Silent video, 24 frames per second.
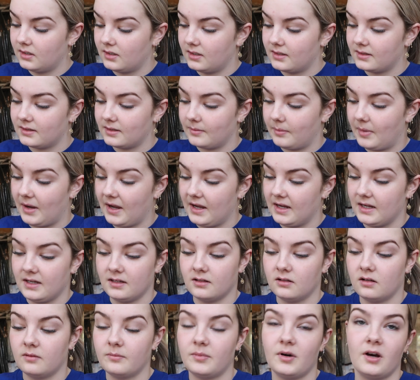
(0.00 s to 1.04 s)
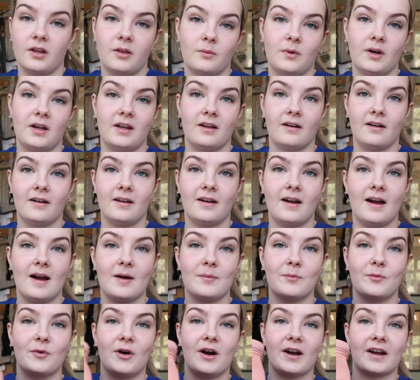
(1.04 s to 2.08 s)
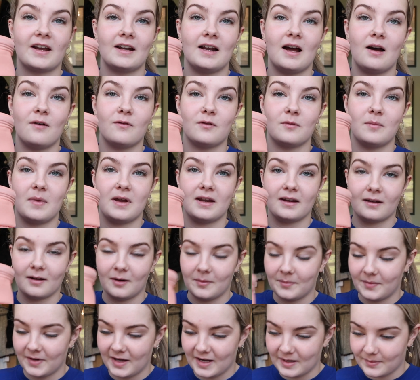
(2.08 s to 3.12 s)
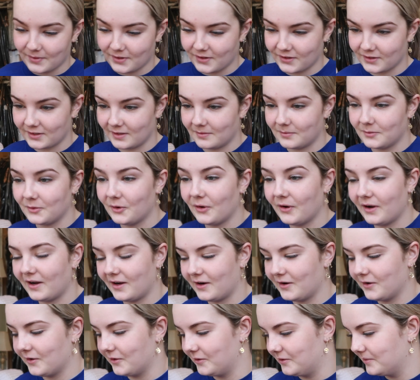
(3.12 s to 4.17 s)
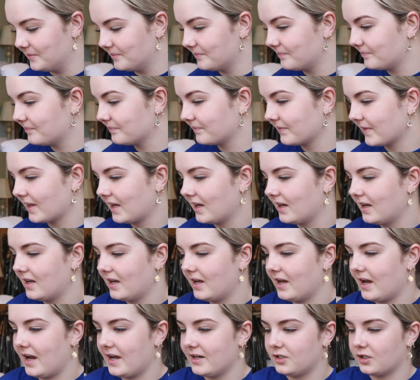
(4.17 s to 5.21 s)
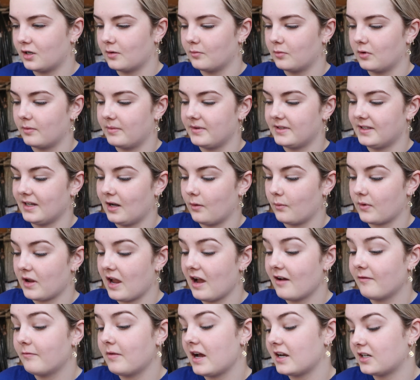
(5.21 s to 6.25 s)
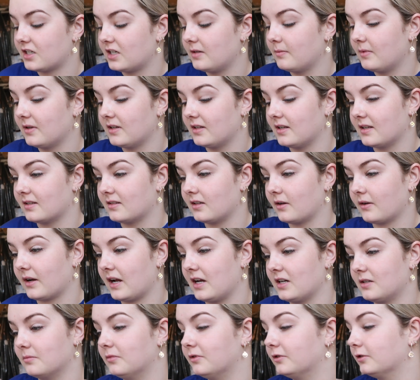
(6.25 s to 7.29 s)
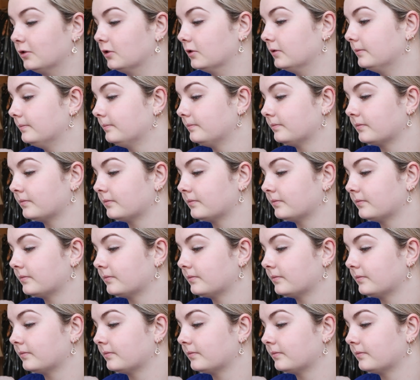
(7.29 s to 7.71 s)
it's a pain. By the way, I am working out of a makeup bag because I'm not at home. As you can probably tell, we have actually been in this location before,